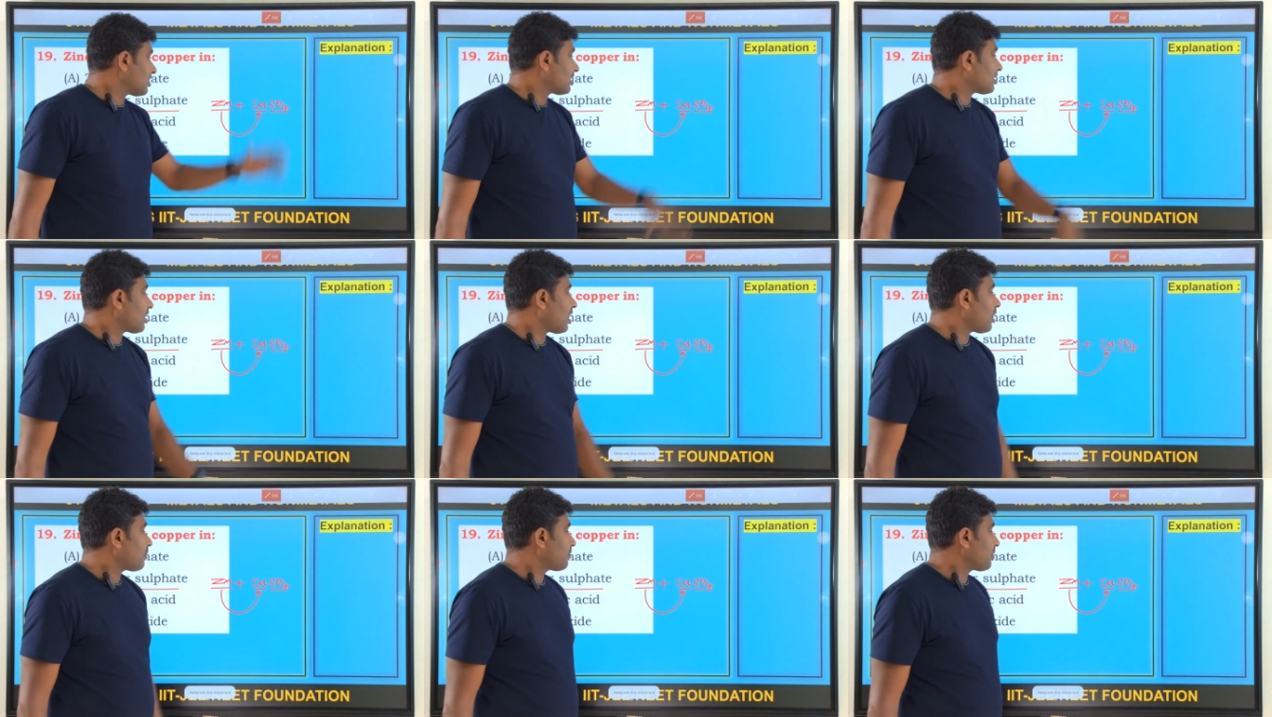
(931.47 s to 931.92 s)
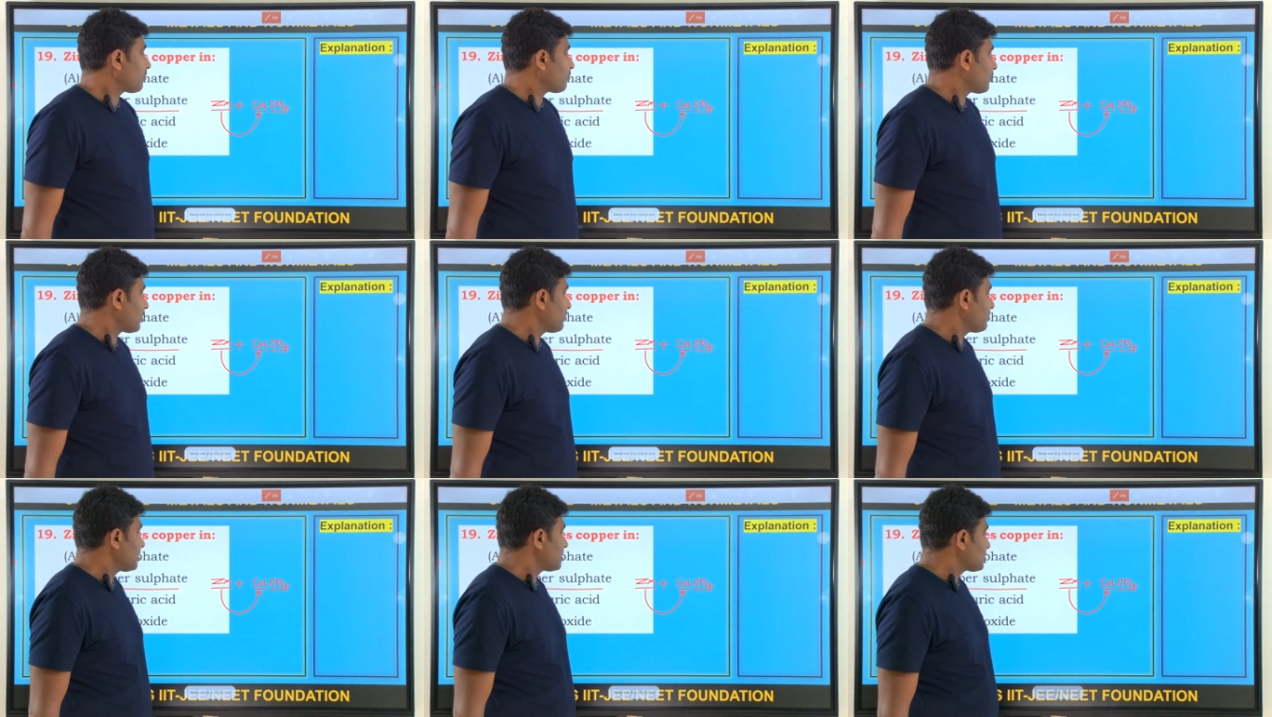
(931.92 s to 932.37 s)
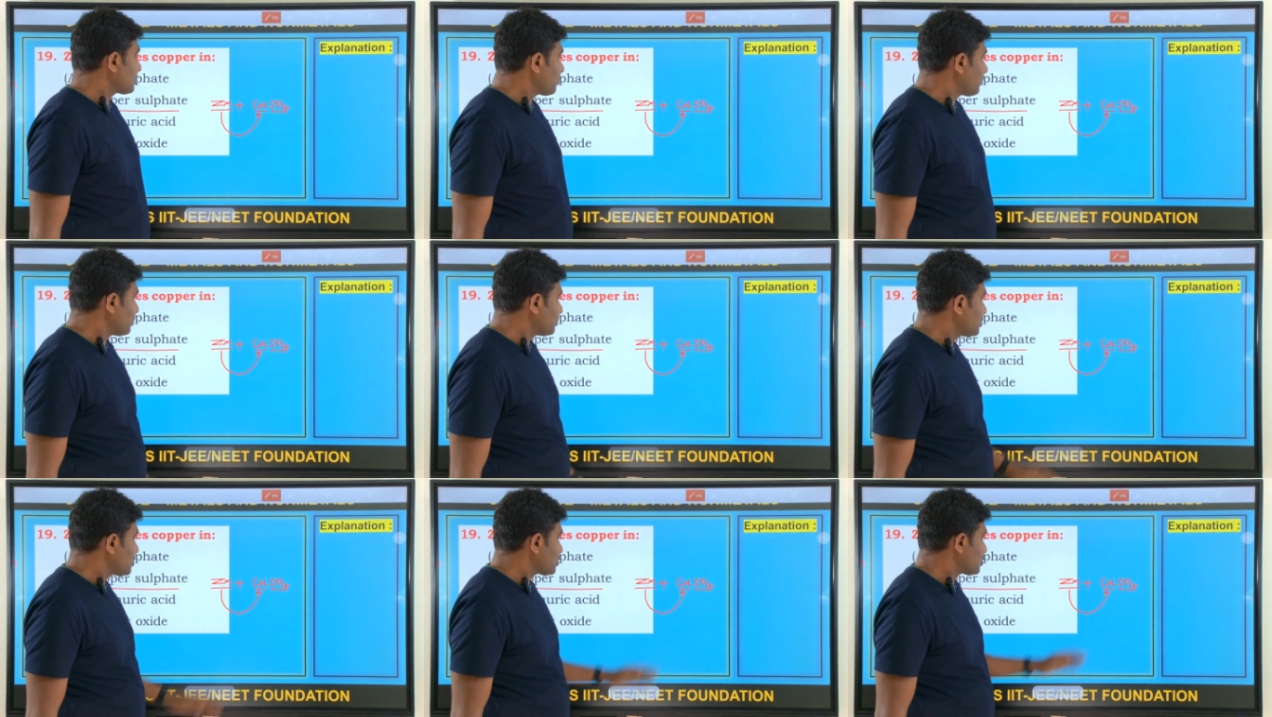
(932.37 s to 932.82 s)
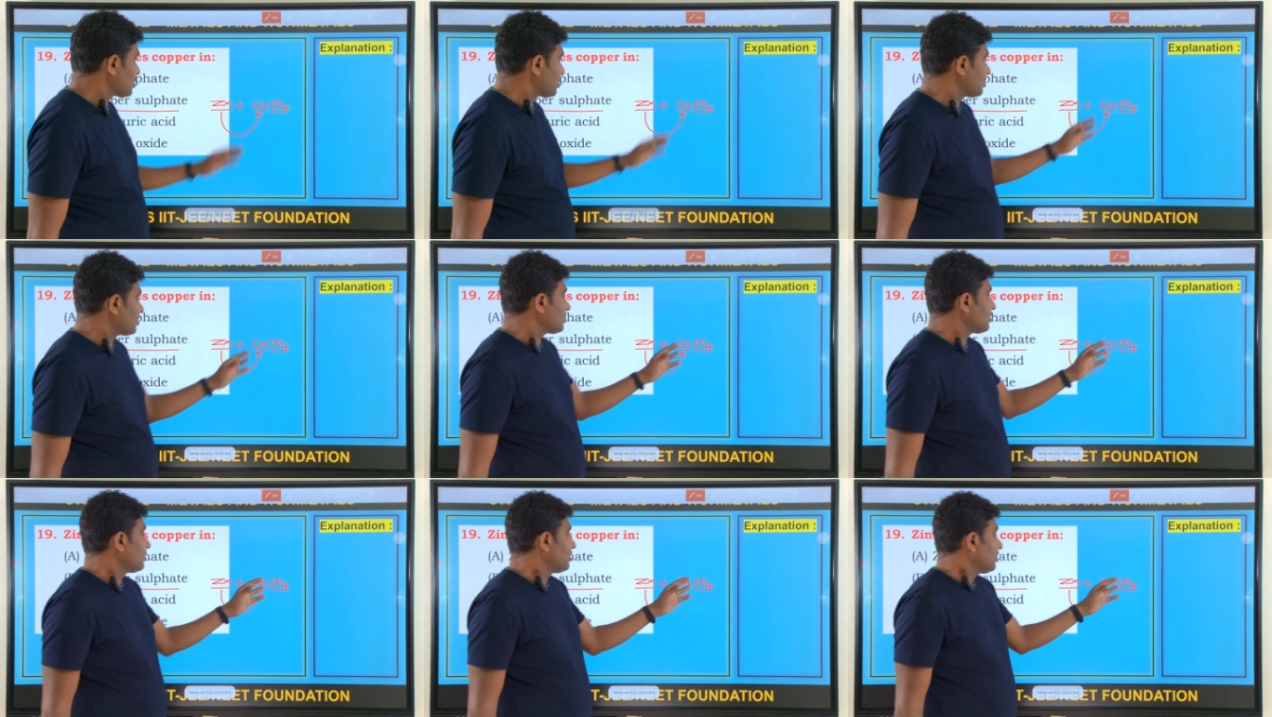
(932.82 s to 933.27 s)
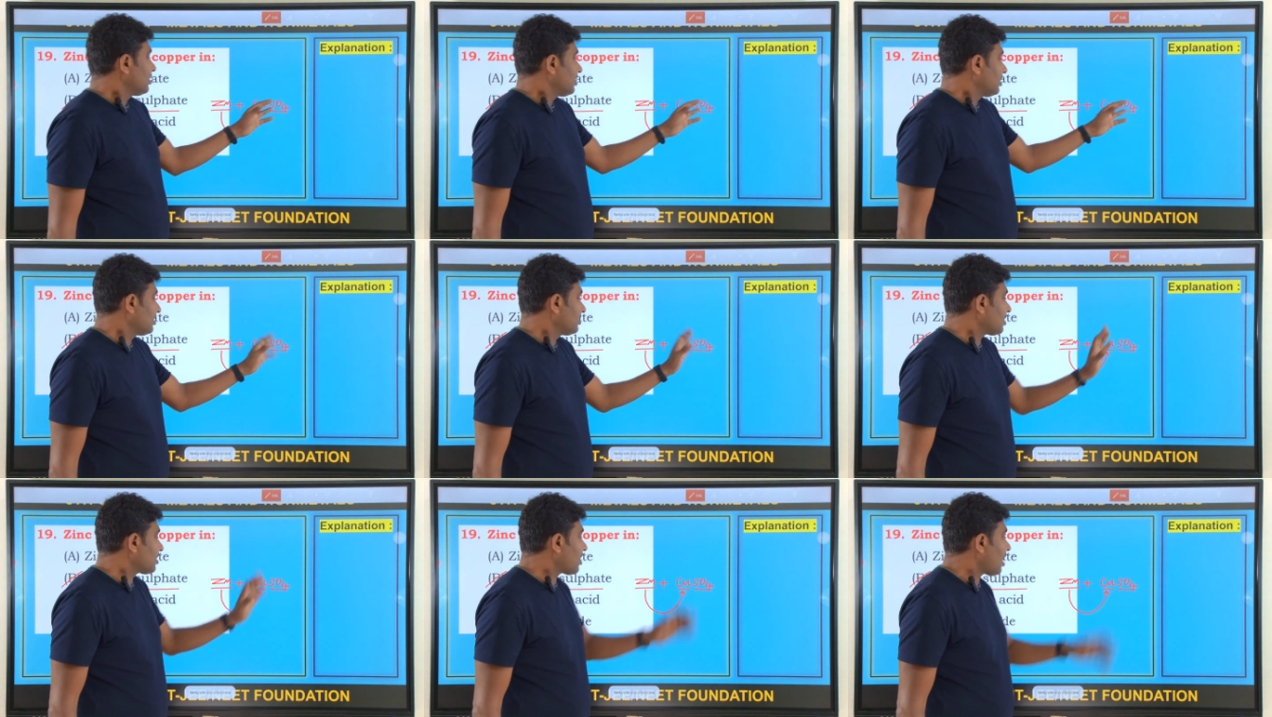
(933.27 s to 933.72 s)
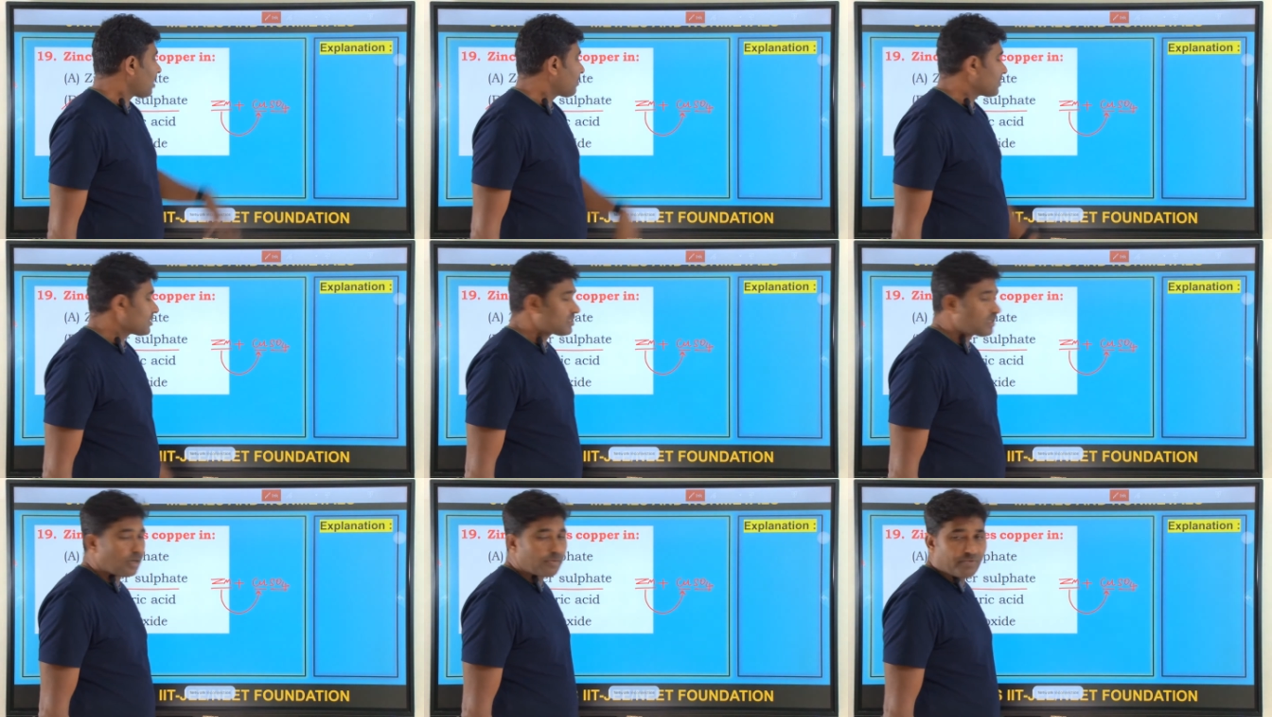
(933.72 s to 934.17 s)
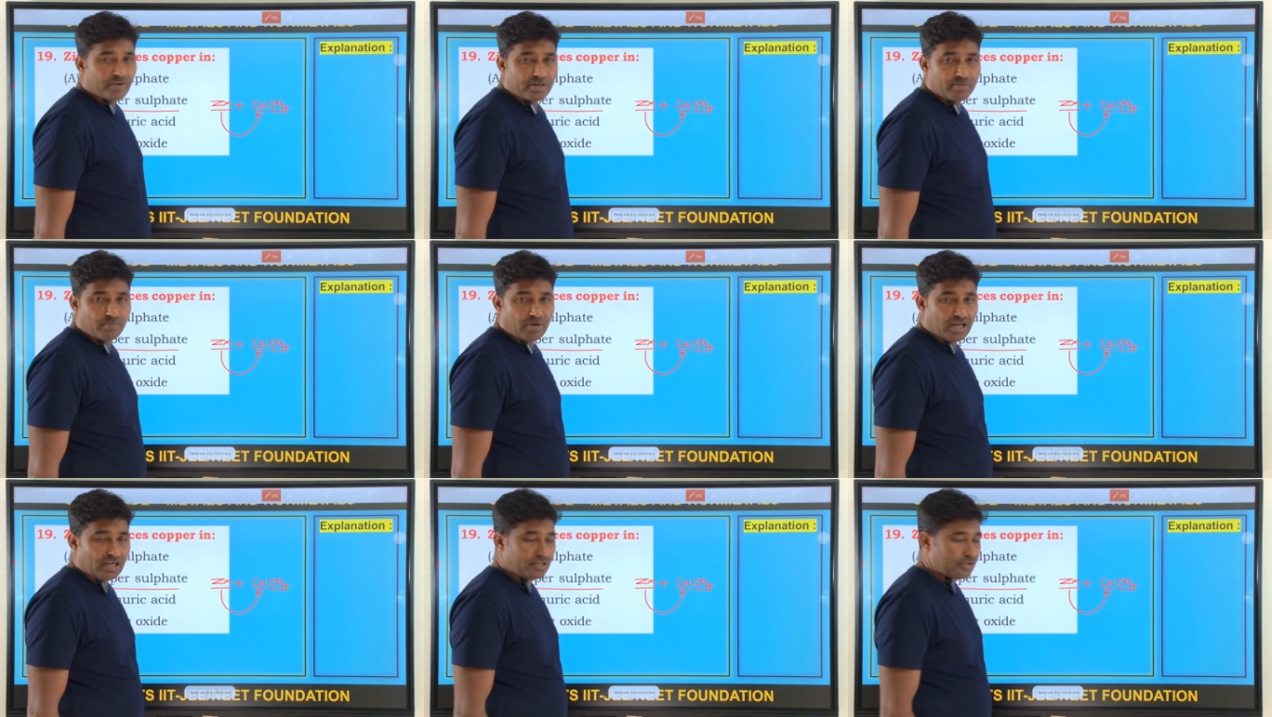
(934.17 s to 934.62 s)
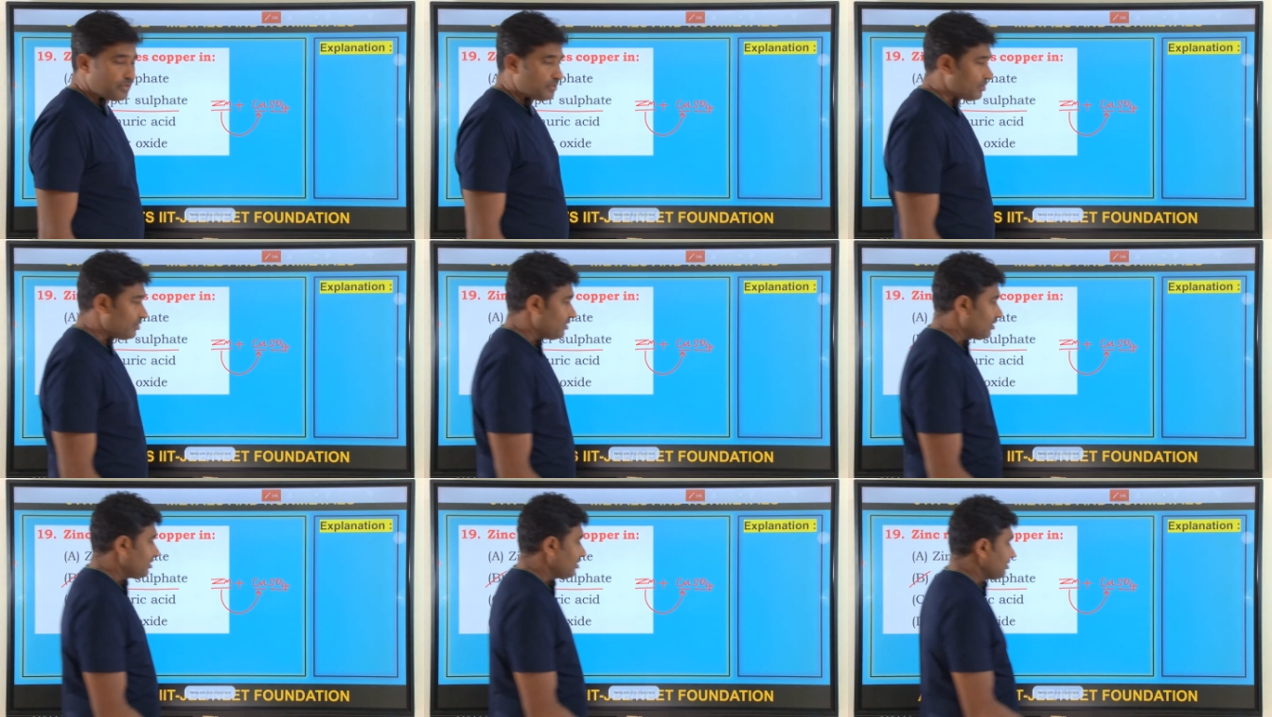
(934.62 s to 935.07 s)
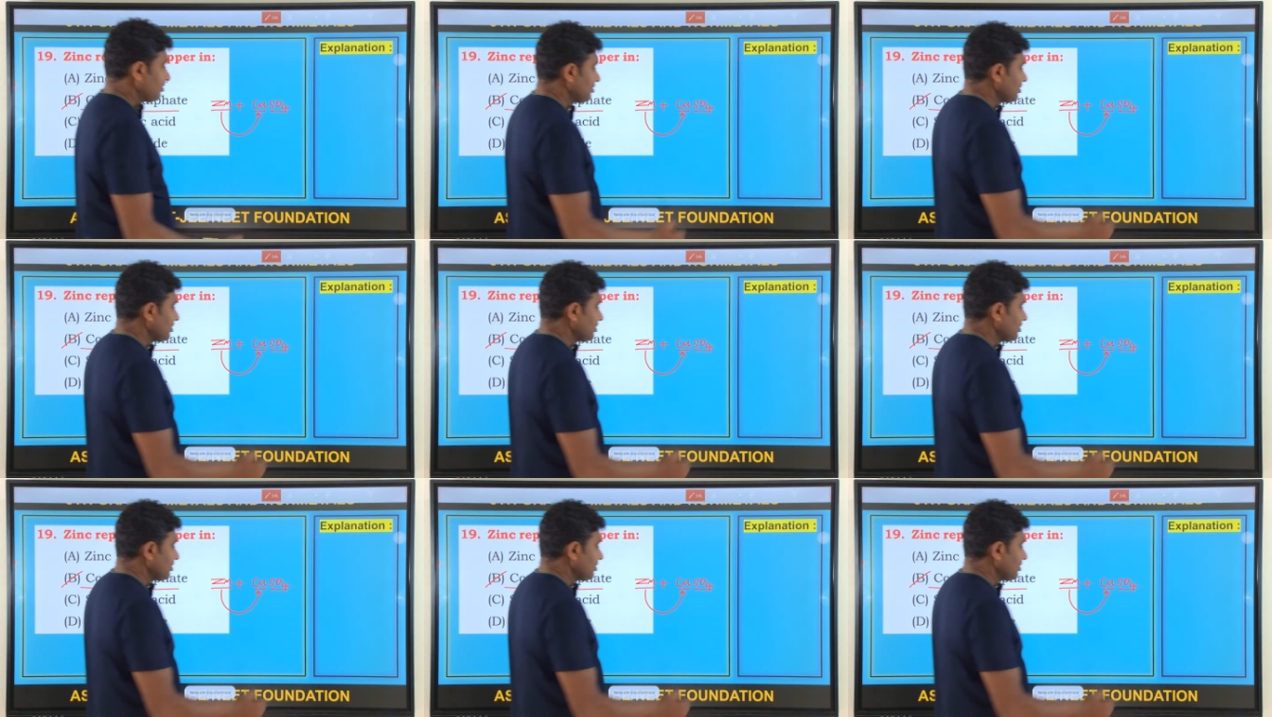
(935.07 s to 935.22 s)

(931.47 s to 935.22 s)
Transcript: the copper from its position in the copper sulfate molecule.